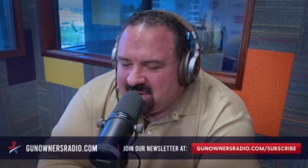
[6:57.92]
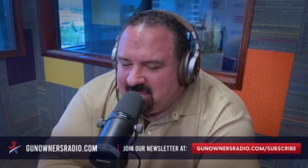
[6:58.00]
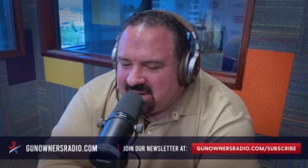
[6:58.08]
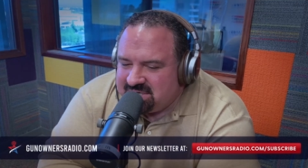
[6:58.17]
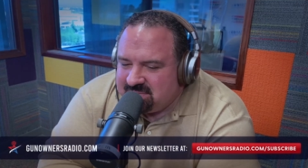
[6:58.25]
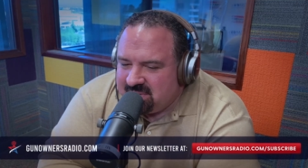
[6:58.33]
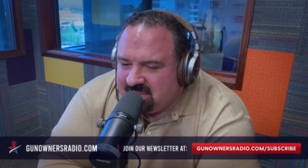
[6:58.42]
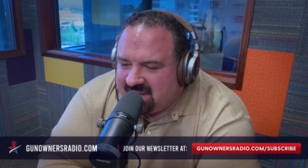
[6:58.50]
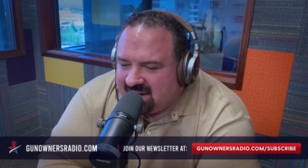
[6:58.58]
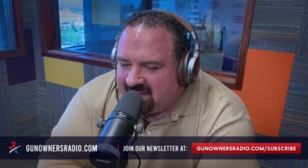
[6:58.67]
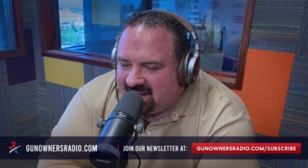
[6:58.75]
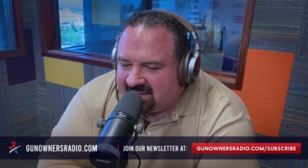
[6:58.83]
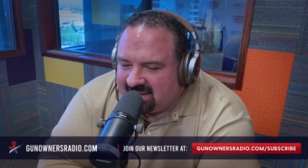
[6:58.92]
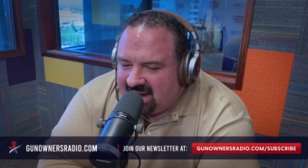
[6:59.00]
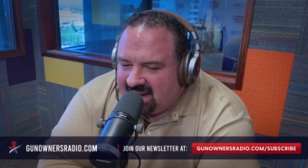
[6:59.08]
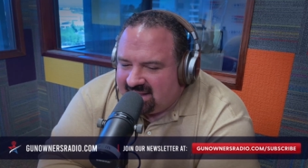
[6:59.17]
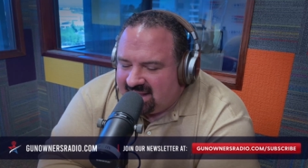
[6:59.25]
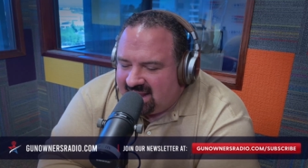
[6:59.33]
a bunch of people get elected.
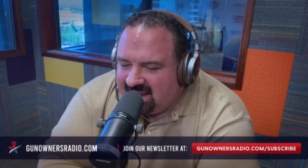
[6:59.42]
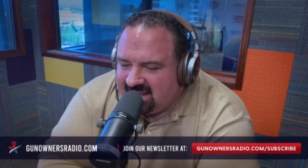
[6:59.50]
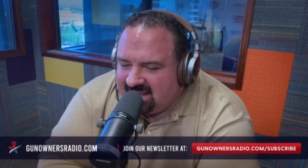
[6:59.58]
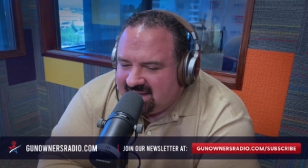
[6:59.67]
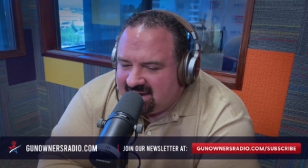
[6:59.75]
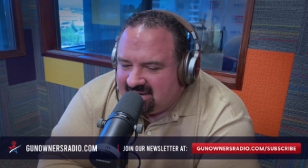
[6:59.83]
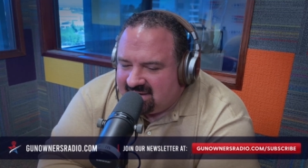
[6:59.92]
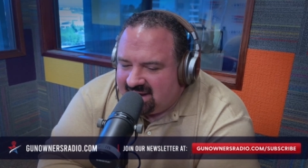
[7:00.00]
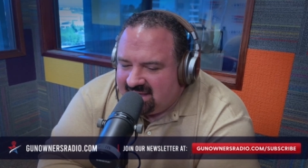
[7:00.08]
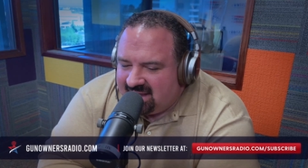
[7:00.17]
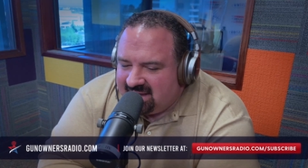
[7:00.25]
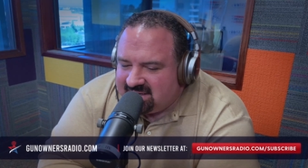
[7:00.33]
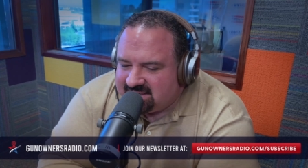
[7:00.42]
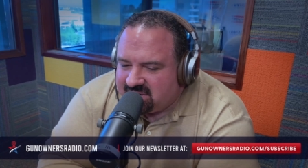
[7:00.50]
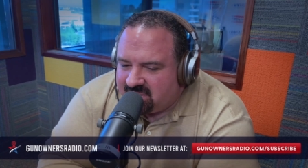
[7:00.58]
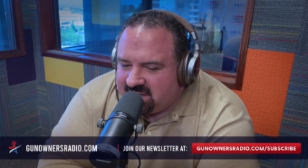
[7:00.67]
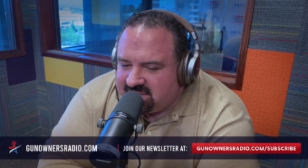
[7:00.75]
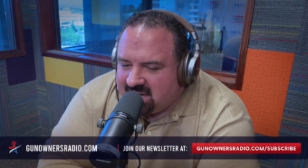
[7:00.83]
Yeah. I, I you know I, he does a
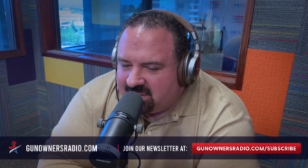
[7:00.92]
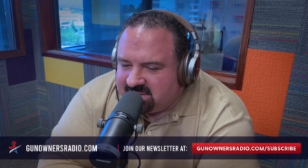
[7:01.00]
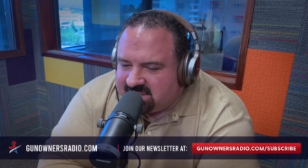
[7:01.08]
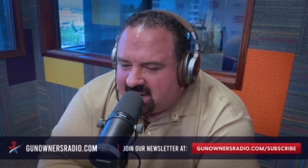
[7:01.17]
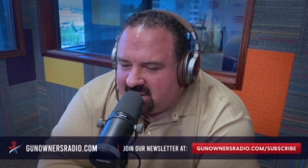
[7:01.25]
great job. He's got